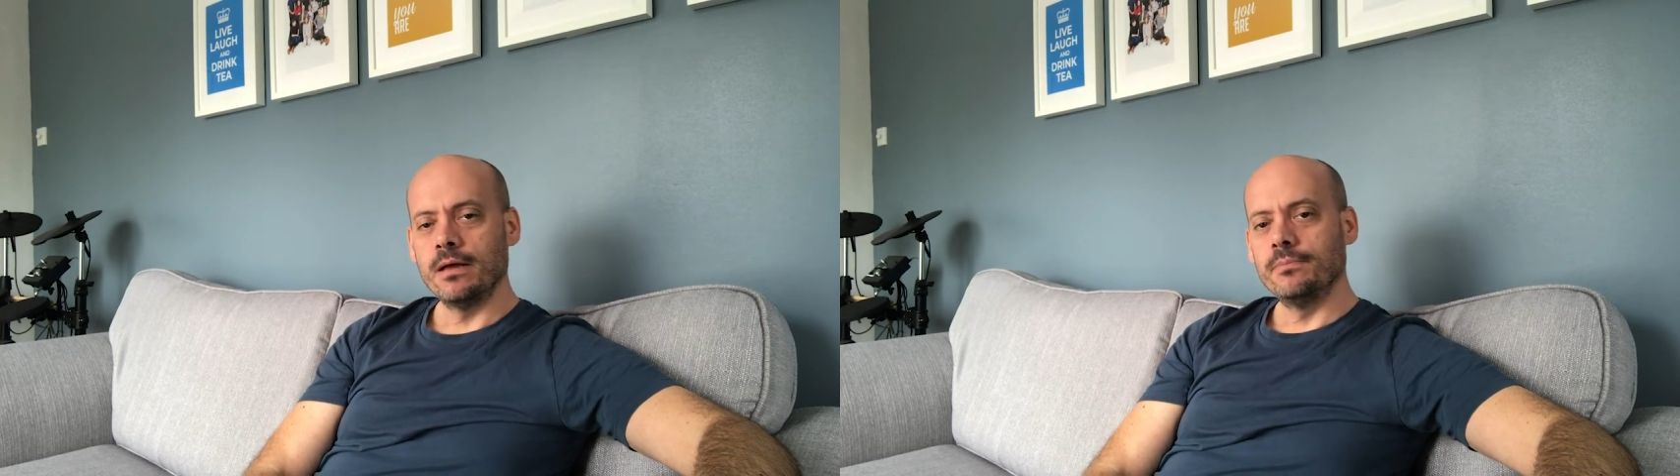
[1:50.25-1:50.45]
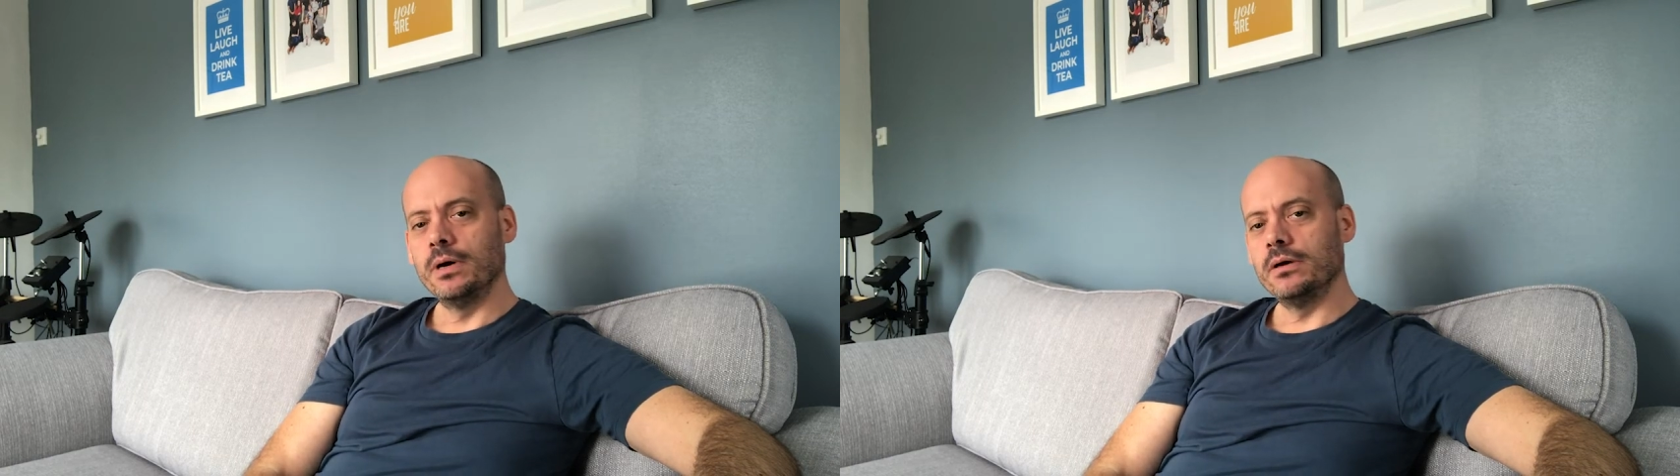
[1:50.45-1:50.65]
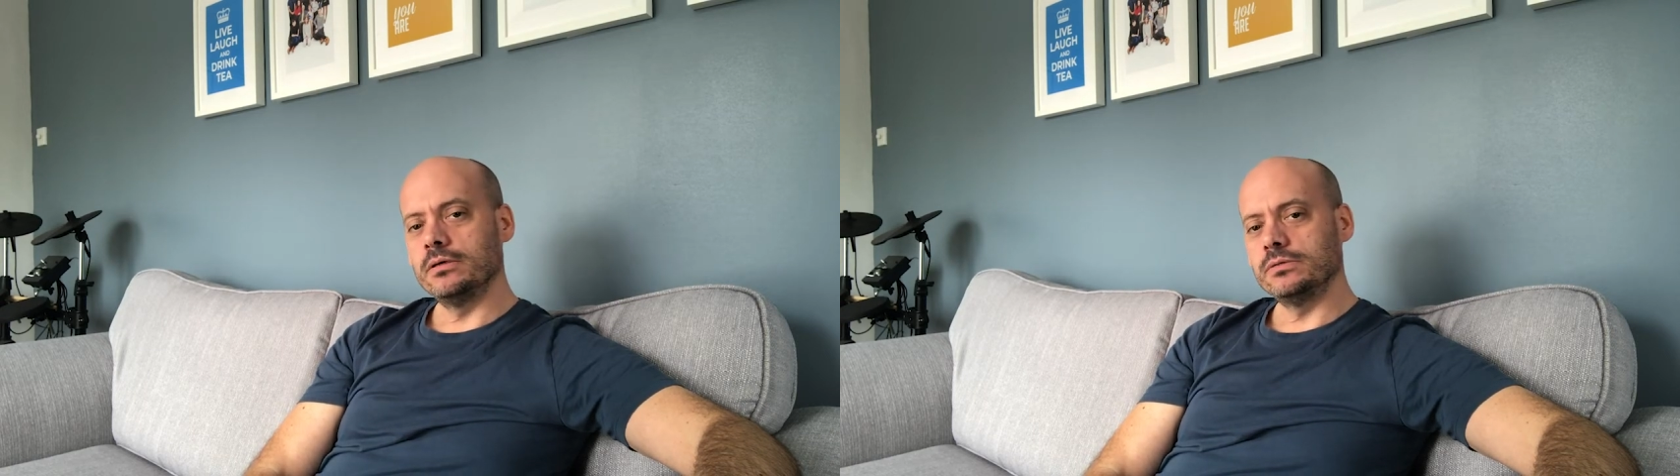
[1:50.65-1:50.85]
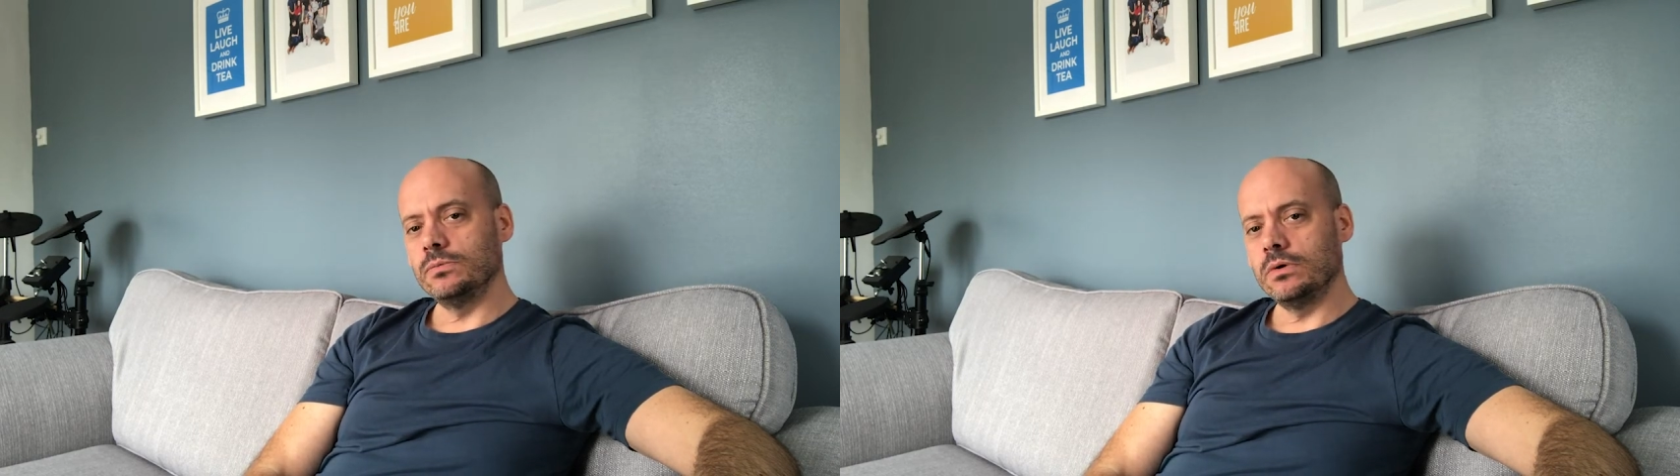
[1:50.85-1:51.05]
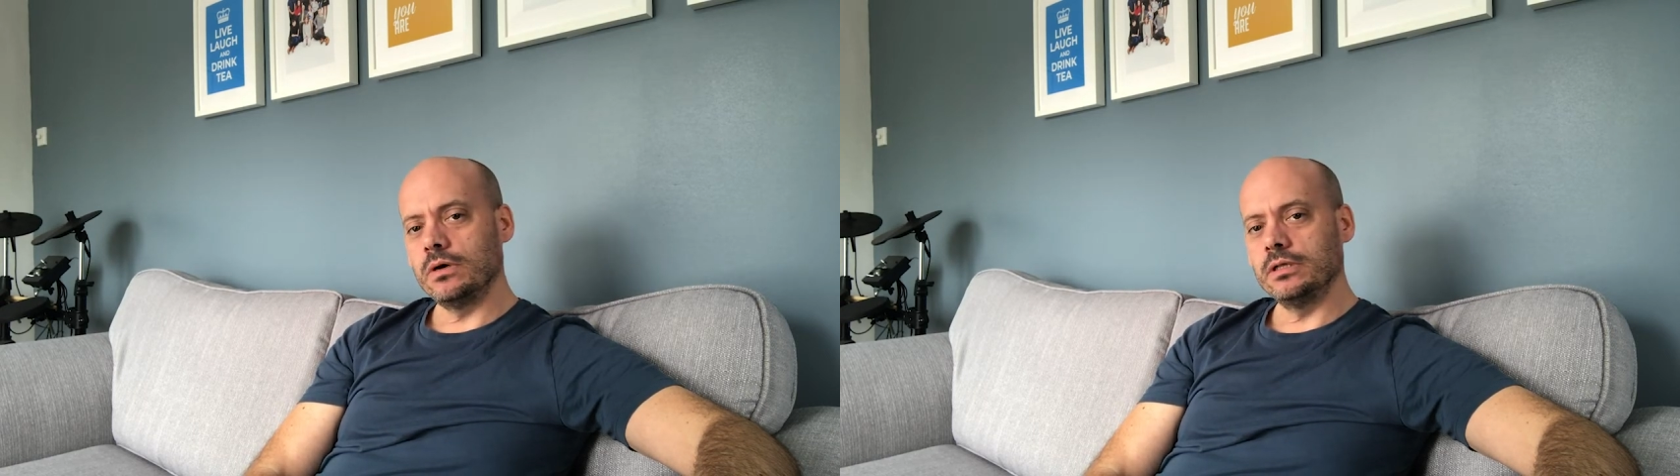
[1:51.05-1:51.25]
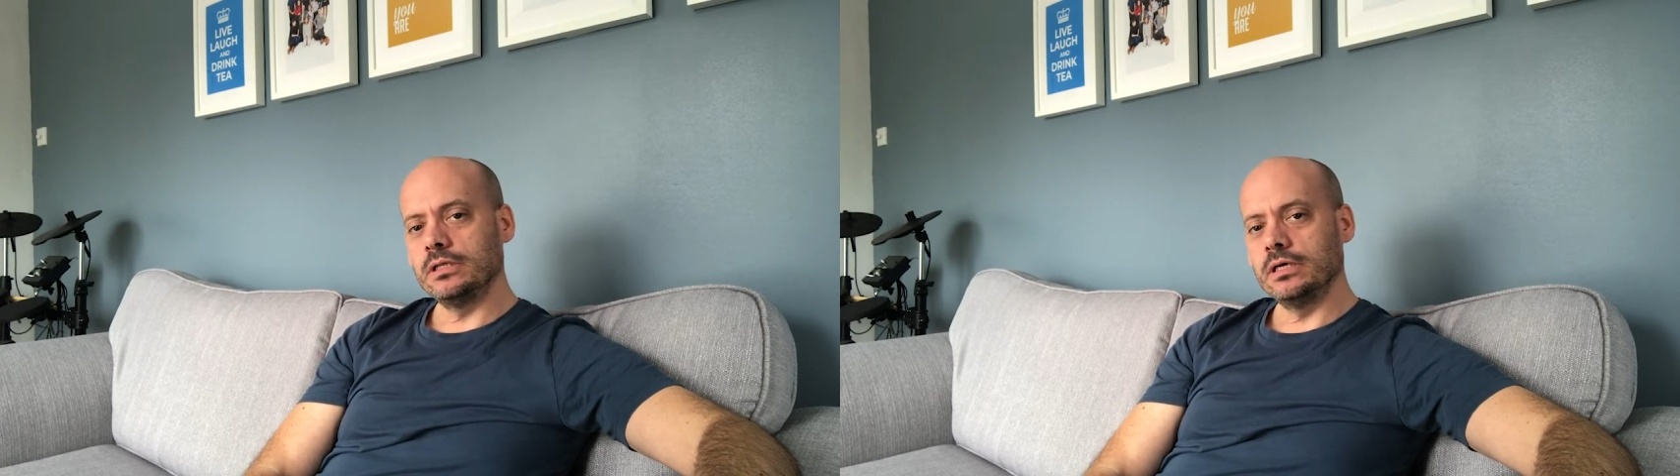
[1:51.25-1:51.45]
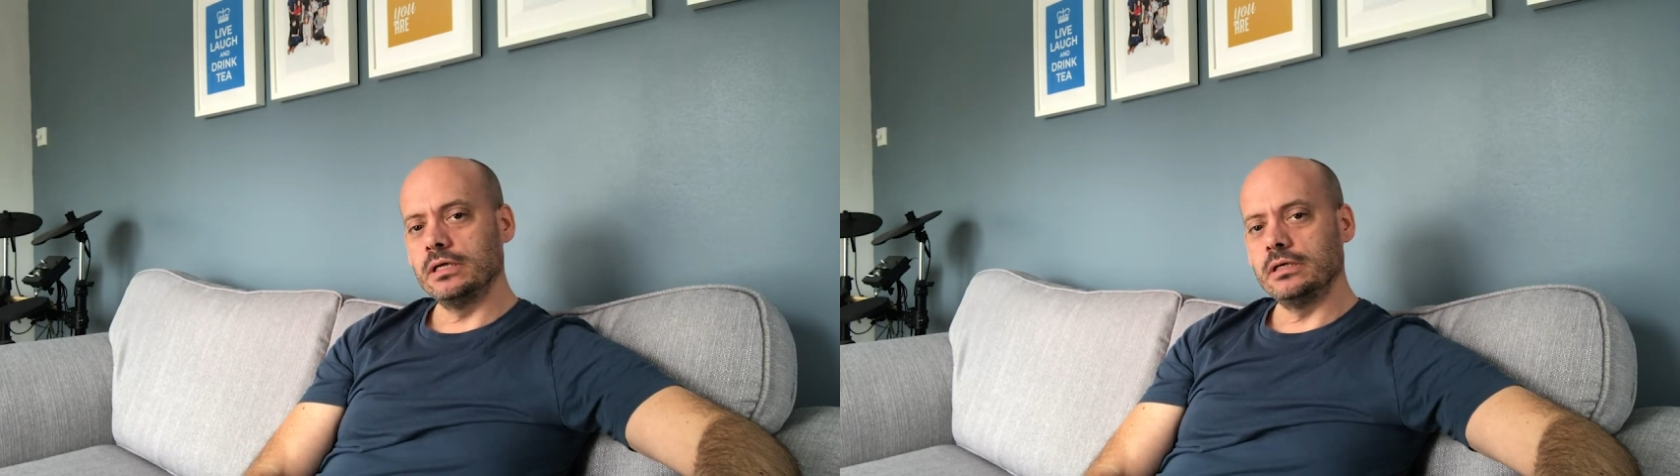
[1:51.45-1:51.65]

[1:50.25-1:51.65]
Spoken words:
But what the